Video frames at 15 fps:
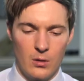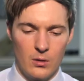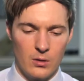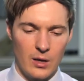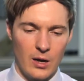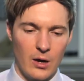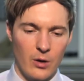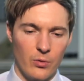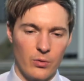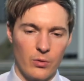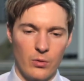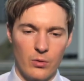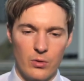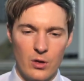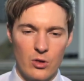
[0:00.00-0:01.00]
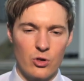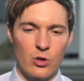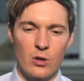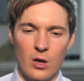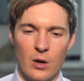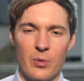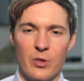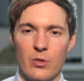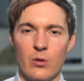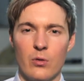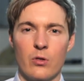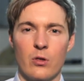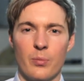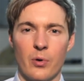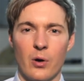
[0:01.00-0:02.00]
Now, this should come as no
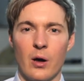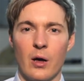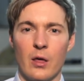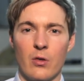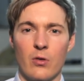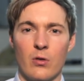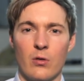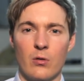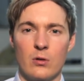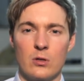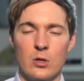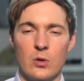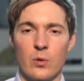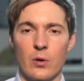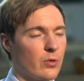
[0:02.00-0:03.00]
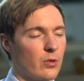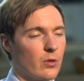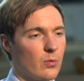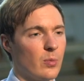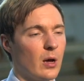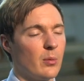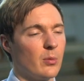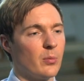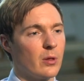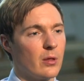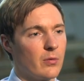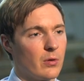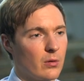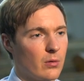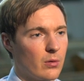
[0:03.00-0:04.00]
surprise to as Bible
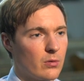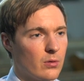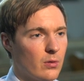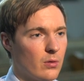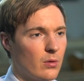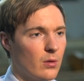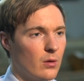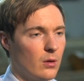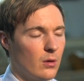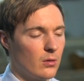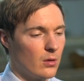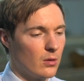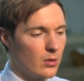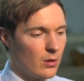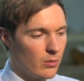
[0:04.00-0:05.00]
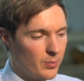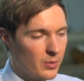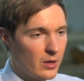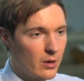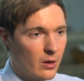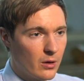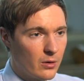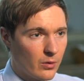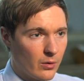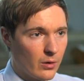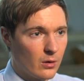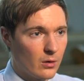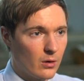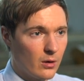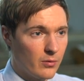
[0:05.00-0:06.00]
believing Christians that they would be
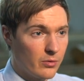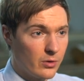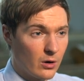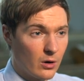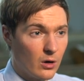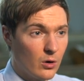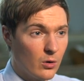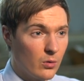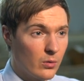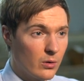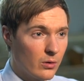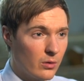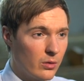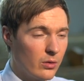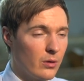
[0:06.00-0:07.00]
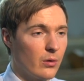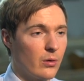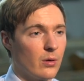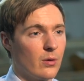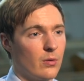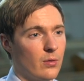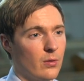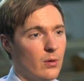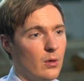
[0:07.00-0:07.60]
ignorant of their own theories.